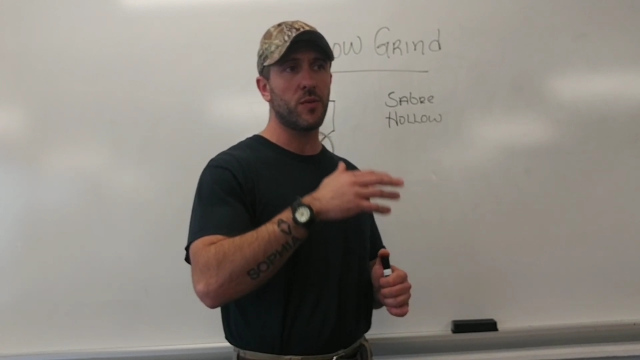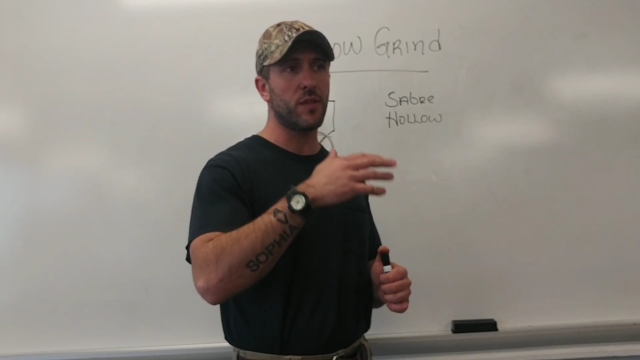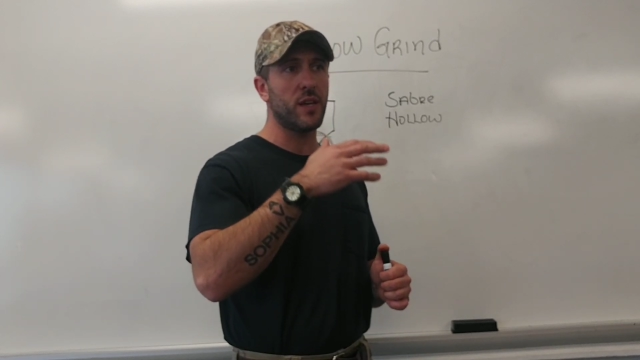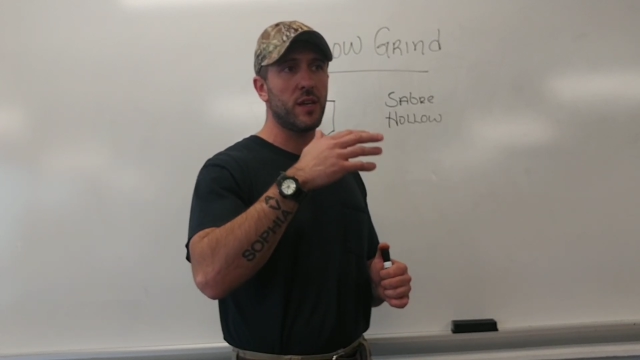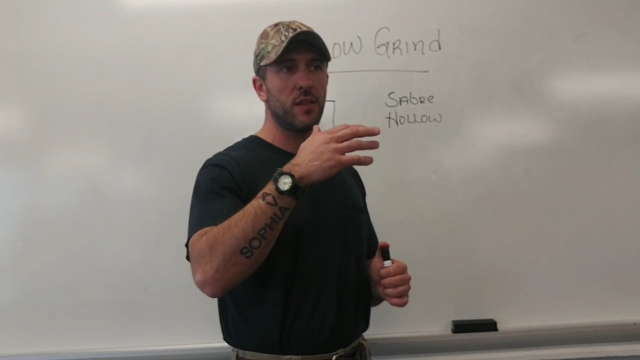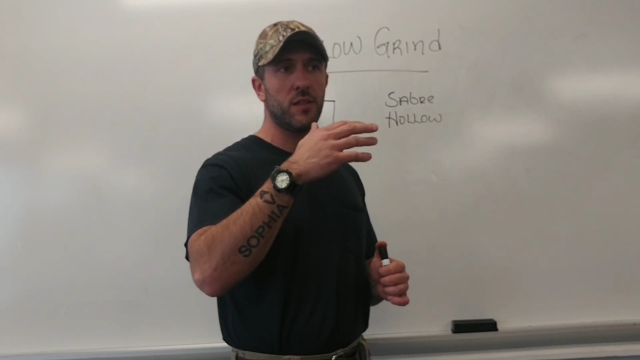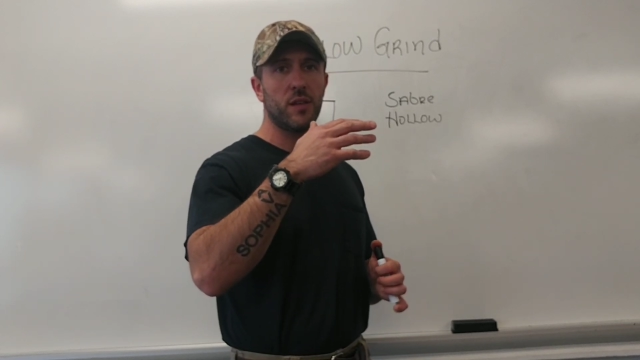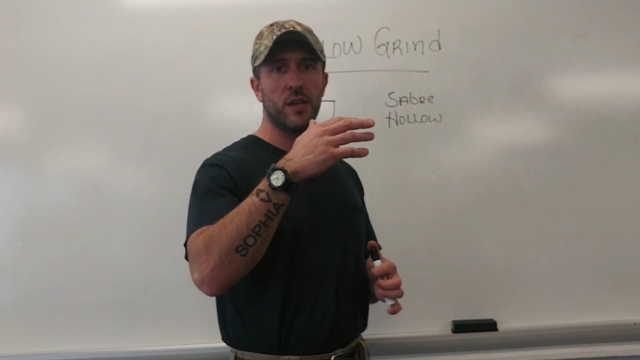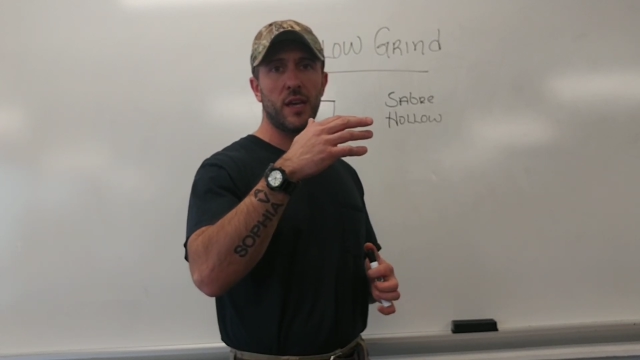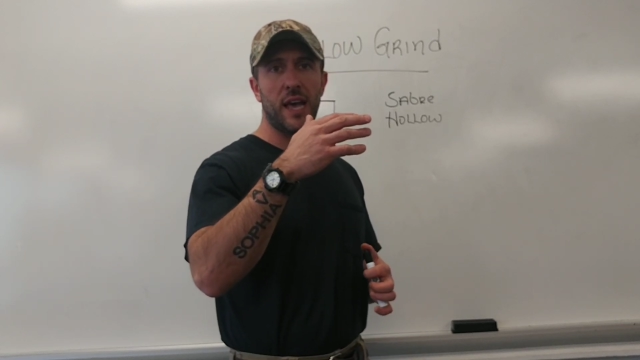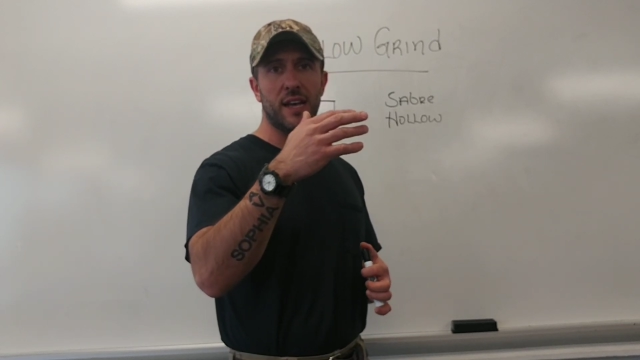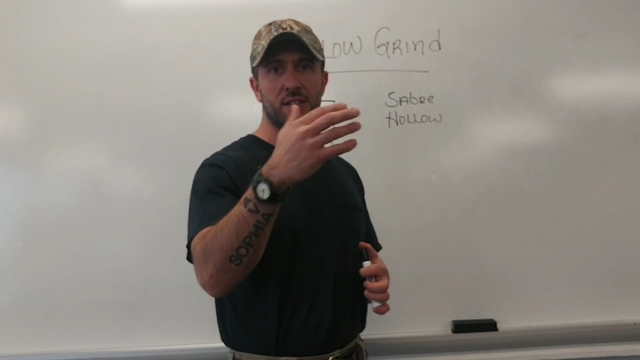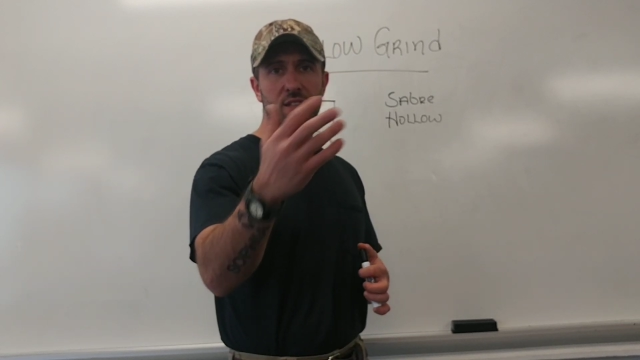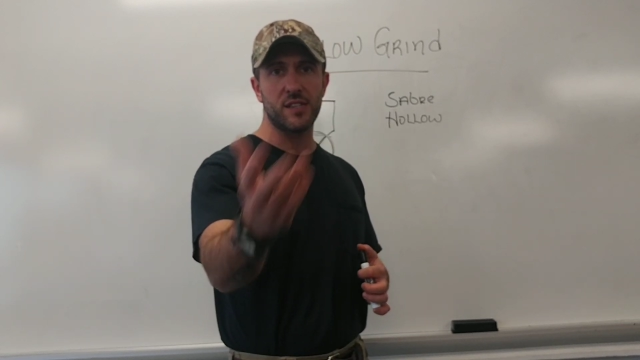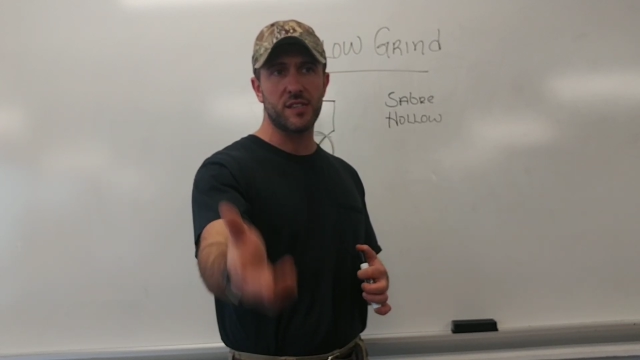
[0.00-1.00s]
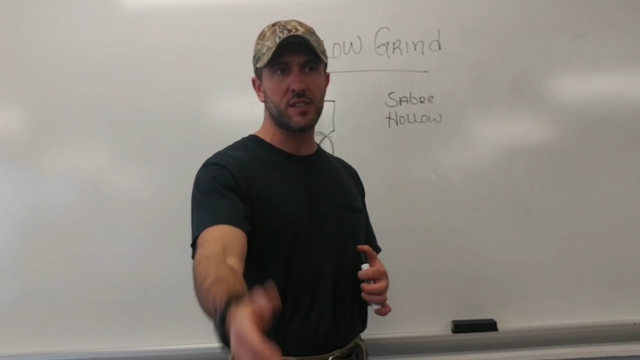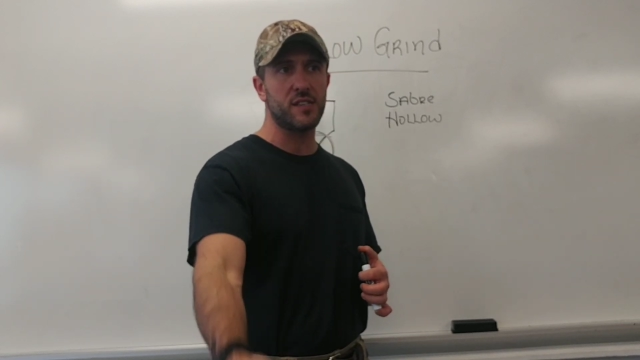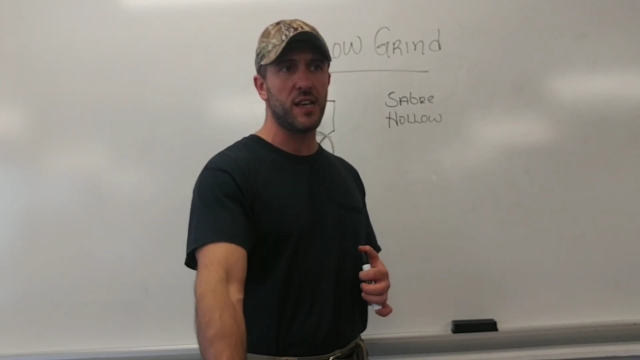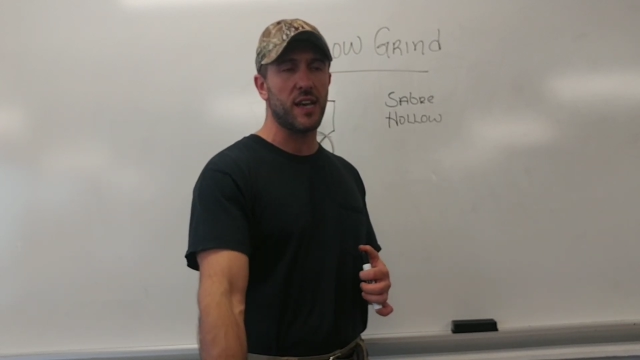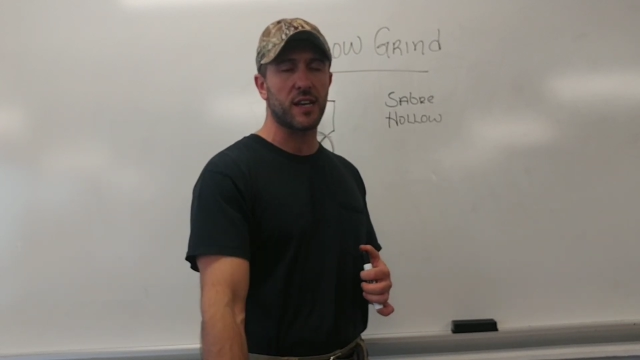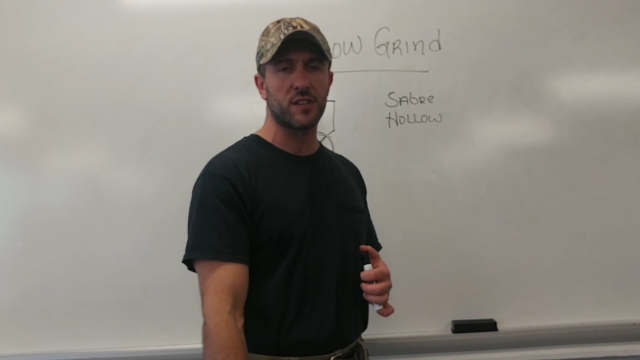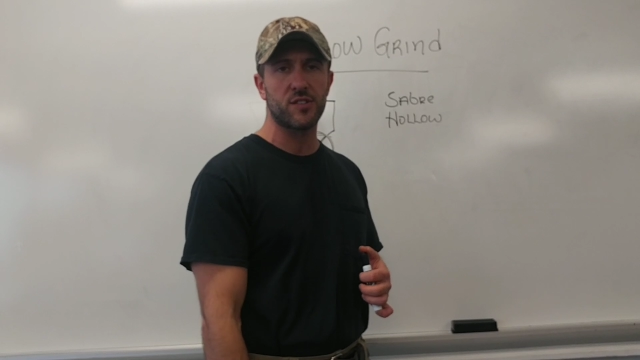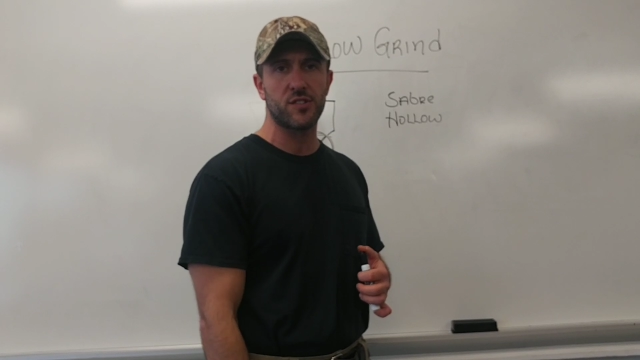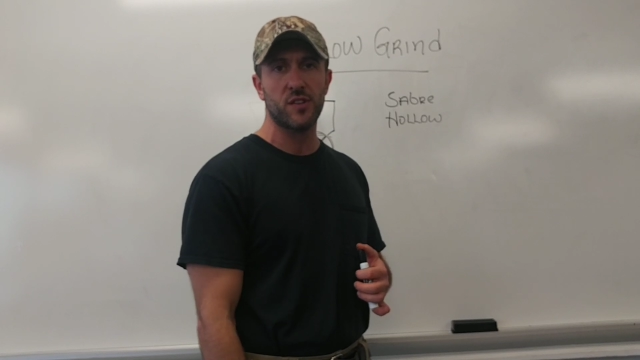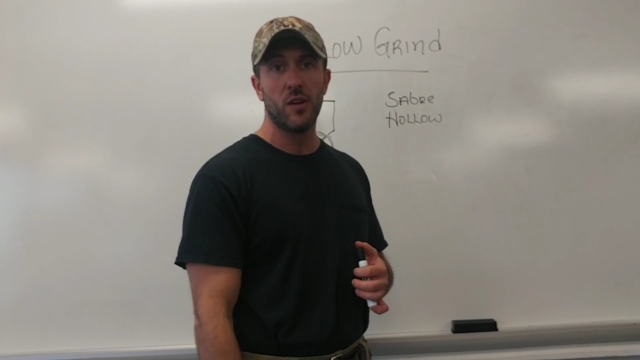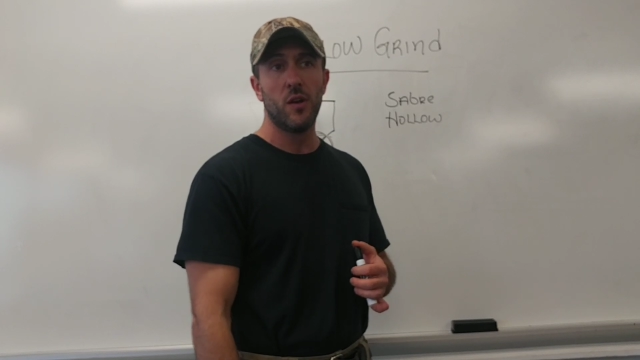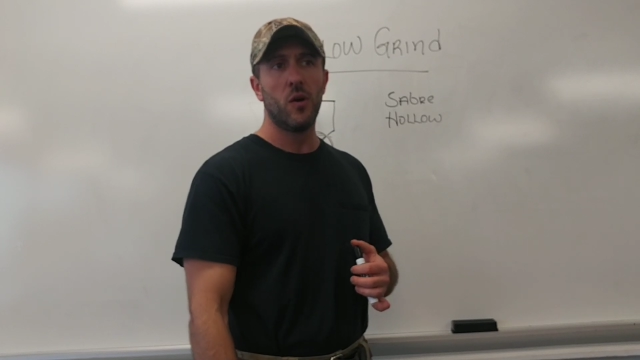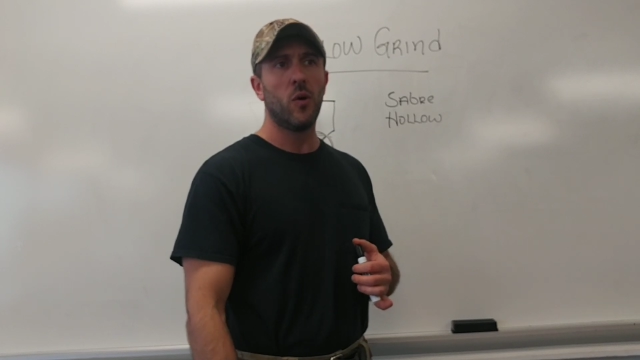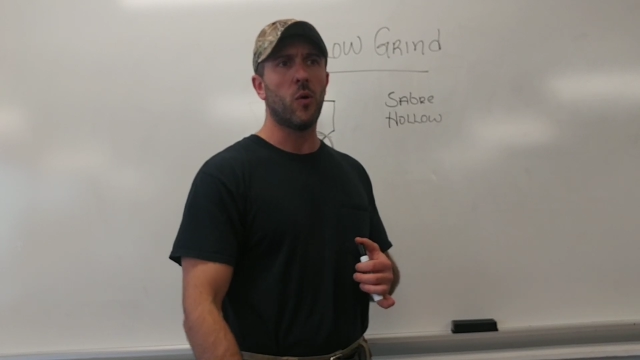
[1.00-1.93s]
the SE6